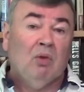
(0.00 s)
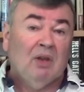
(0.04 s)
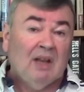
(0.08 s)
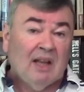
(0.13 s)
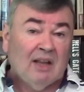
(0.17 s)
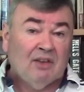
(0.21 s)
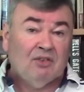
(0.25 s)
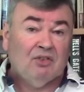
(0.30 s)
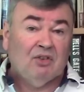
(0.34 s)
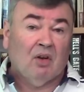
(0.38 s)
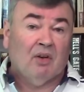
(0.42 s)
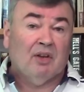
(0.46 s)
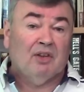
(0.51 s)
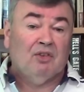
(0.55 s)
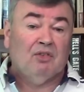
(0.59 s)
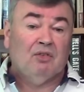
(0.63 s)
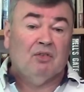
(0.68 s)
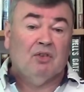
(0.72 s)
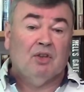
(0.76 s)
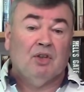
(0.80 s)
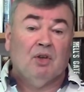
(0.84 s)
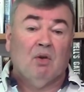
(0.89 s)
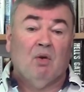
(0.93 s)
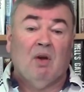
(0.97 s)
less dice
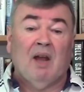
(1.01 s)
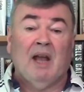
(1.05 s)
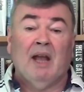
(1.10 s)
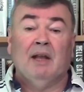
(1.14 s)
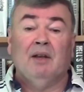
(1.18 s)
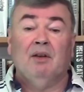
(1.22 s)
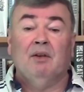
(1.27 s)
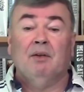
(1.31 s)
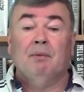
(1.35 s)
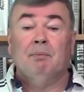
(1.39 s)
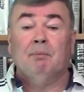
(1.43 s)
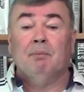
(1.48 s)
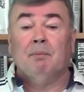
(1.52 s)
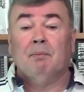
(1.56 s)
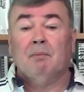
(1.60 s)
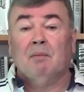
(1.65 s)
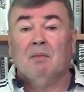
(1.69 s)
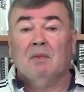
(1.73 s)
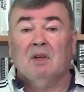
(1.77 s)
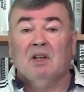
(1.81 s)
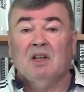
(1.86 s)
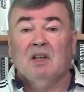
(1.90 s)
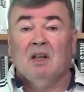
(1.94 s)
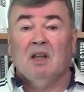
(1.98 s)
to your hand.
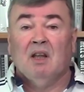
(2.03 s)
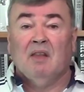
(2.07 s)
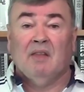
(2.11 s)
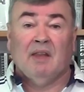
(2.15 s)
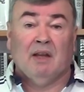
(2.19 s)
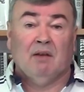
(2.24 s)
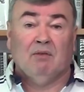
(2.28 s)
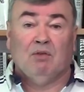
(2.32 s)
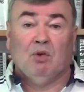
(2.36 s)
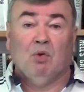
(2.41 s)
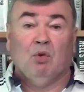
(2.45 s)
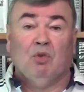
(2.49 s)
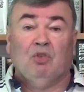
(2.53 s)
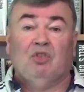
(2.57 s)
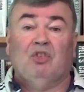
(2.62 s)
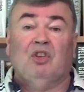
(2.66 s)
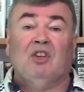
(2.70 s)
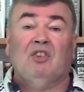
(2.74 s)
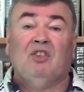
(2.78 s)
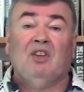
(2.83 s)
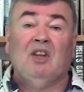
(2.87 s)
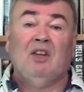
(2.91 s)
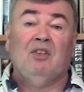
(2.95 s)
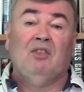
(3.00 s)
And then of course
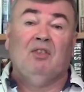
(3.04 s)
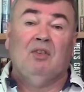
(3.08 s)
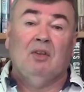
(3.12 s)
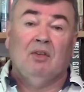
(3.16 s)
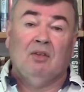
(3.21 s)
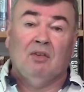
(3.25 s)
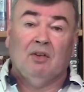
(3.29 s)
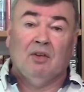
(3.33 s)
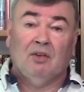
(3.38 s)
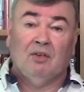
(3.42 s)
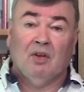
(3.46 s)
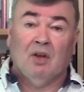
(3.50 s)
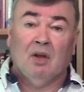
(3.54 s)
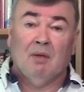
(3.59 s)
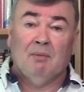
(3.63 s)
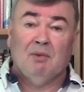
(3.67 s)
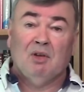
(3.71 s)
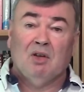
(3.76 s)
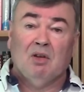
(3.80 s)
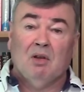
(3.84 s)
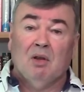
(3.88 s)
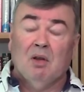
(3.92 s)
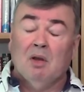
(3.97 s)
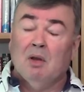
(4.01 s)
success is
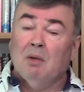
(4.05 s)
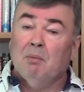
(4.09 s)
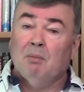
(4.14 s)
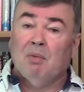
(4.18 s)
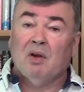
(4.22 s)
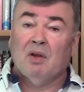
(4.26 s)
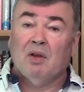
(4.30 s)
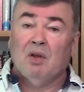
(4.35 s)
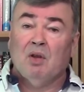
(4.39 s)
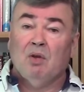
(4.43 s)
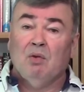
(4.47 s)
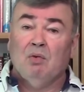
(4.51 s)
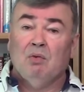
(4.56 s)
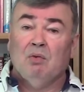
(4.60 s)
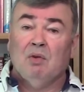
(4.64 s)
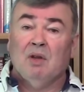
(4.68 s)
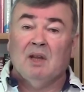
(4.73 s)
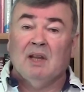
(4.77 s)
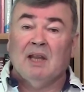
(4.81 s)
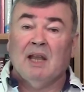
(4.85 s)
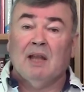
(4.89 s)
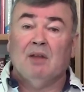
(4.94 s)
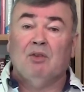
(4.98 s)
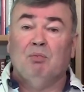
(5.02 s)
determined by who
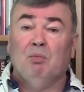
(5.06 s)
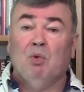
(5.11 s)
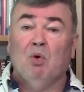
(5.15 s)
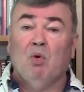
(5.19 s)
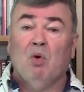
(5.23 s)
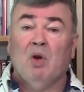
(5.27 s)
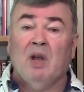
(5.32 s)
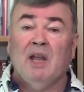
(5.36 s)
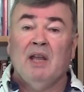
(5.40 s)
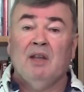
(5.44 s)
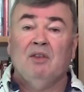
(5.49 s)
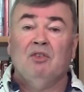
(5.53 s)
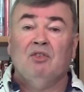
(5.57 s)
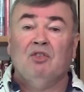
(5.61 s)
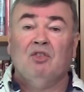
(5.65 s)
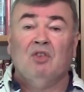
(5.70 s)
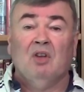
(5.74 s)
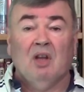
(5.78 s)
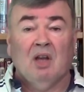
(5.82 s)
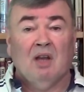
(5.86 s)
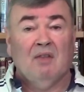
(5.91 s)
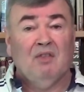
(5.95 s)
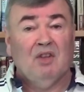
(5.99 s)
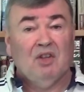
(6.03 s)
gets more hits
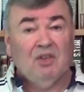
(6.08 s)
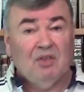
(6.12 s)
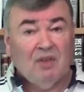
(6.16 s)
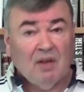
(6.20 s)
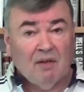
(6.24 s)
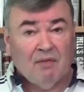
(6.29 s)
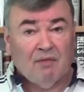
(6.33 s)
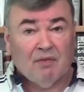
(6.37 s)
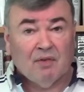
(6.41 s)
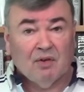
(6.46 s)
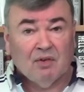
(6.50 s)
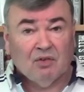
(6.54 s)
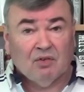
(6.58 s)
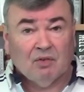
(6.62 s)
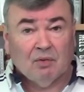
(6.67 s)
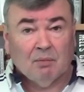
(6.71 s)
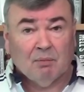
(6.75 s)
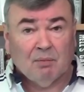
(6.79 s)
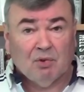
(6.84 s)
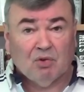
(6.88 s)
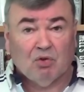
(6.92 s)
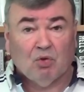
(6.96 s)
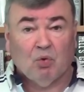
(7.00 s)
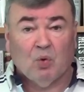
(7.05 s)
and the difference
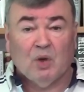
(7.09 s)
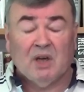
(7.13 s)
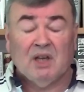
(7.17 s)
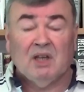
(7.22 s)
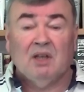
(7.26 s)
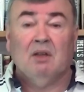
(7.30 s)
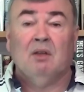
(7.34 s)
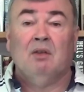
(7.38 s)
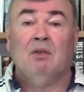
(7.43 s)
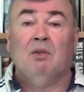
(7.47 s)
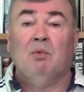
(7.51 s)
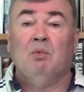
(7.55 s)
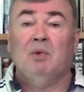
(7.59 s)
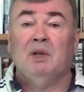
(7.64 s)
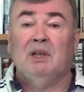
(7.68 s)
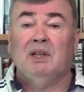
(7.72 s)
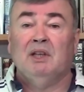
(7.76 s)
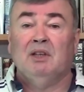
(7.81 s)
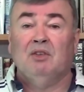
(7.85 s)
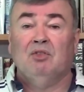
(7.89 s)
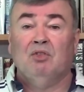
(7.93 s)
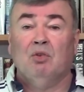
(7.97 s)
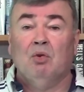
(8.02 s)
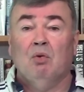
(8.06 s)
between the
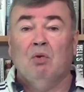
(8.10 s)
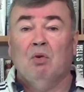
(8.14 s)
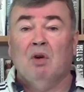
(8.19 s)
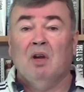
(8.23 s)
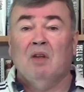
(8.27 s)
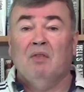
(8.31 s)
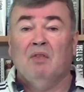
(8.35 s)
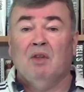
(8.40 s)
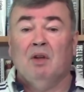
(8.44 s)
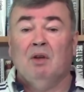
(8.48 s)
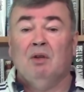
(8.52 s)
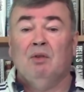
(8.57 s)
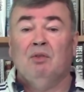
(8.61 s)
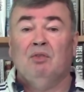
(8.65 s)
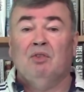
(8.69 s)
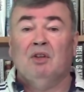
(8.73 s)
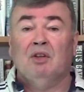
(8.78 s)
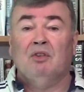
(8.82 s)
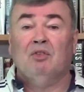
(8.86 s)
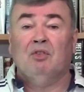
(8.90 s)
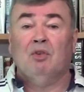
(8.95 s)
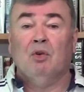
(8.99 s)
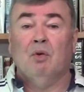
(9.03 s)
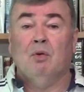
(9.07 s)
winning score and the
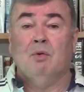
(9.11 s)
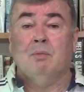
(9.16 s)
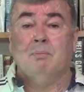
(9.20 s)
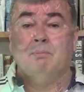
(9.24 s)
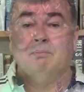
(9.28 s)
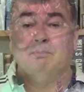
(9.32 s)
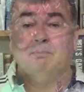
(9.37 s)
losing score.